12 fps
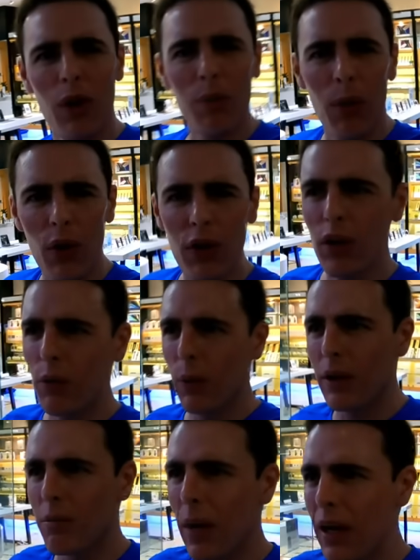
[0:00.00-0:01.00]
not bothering
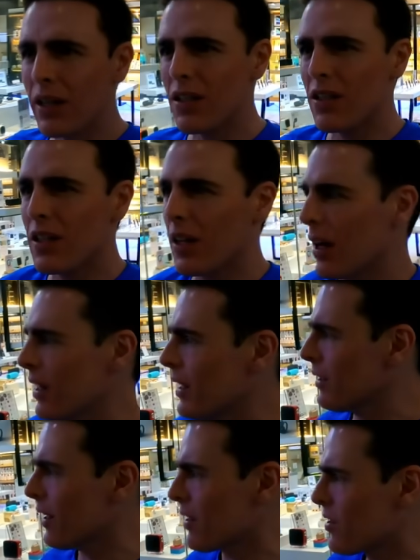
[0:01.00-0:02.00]
wearing masks here. I
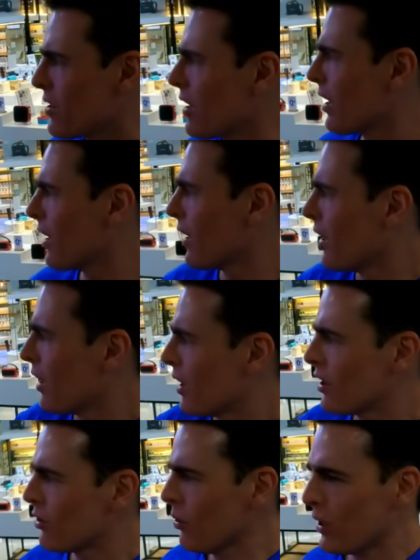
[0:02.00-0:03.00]
like this.
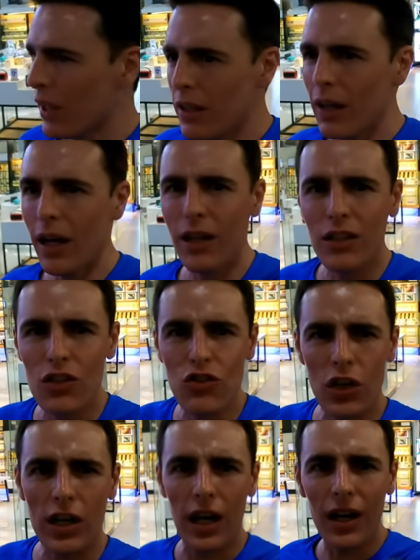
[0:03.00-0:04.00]
You don't get that in
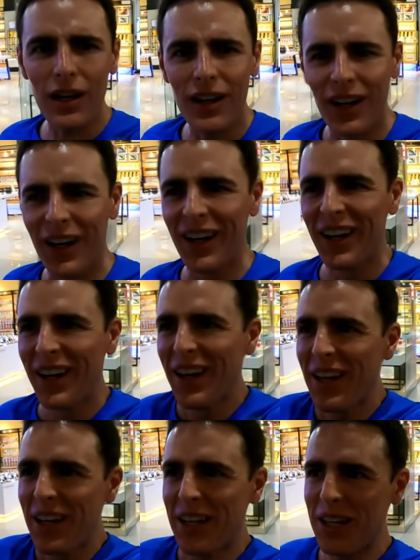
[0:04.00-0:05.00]
Jakarta.
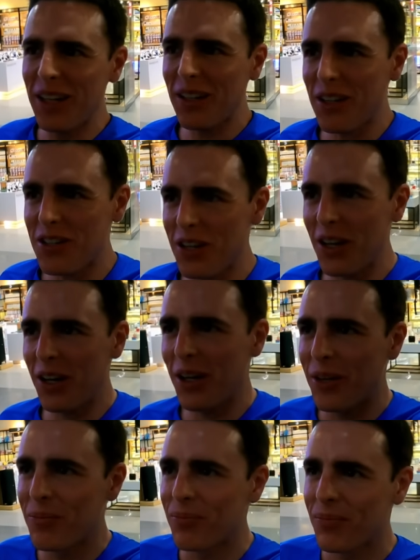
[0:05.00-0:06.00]
Here it's
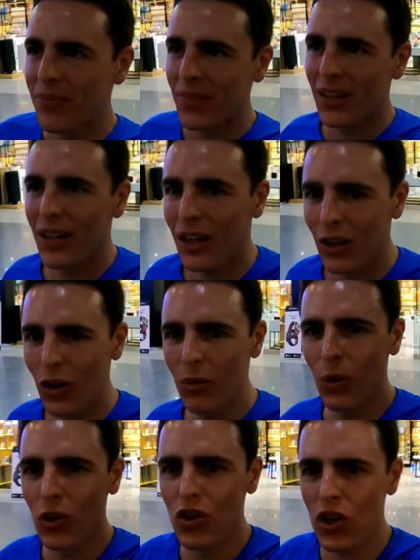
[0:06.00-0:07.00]
um, a lot
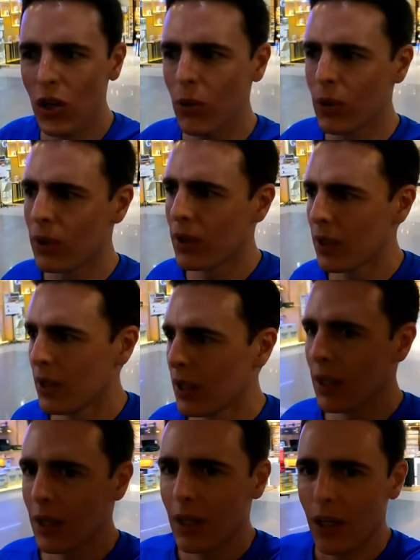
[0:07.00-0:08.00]
more chill
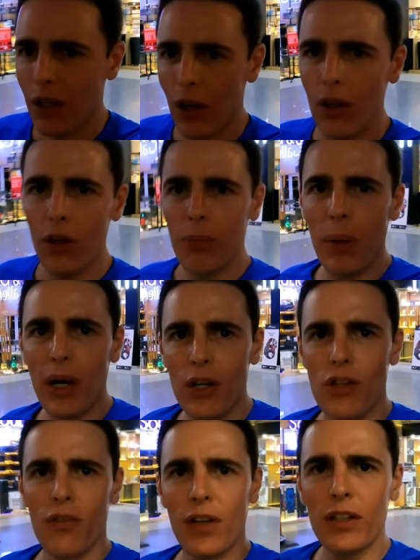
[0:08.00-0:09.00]
in other
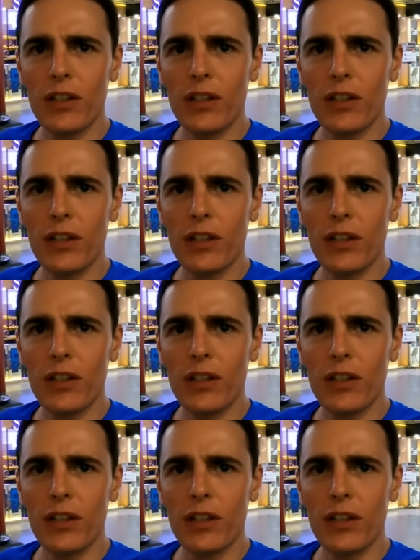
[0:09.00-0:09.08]
parts of